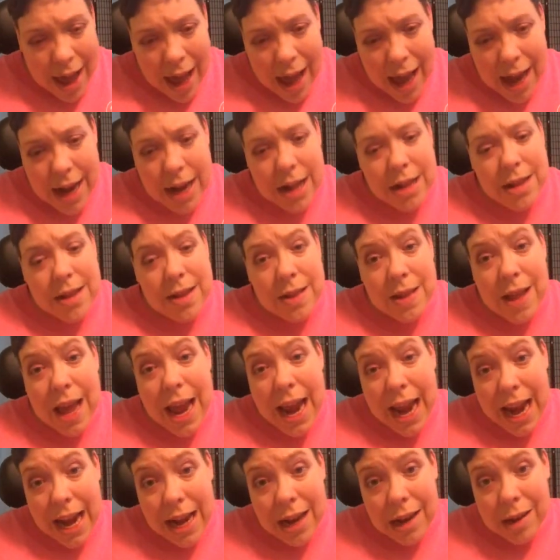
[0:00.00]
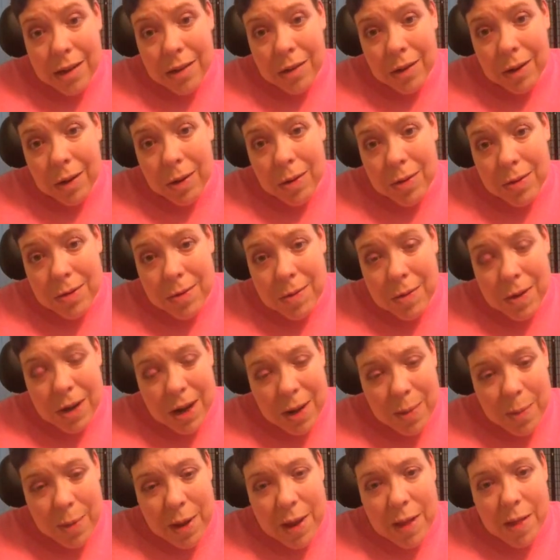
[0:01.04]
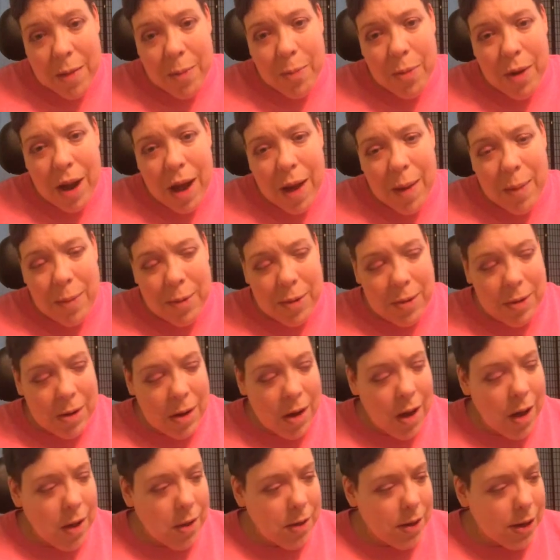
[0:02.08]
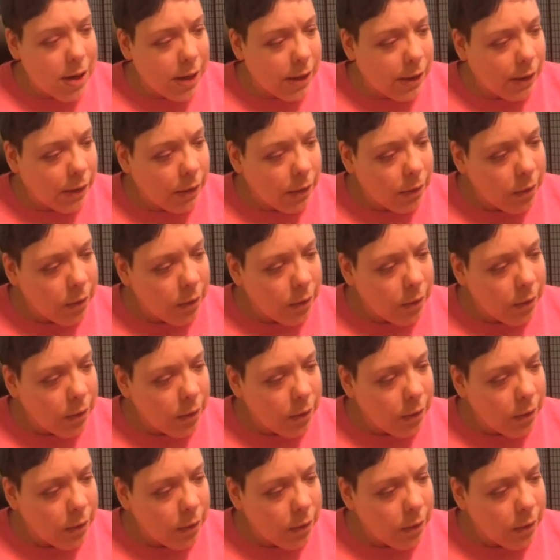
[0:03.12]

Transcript: and it's light, so it's going to be the brow bone color.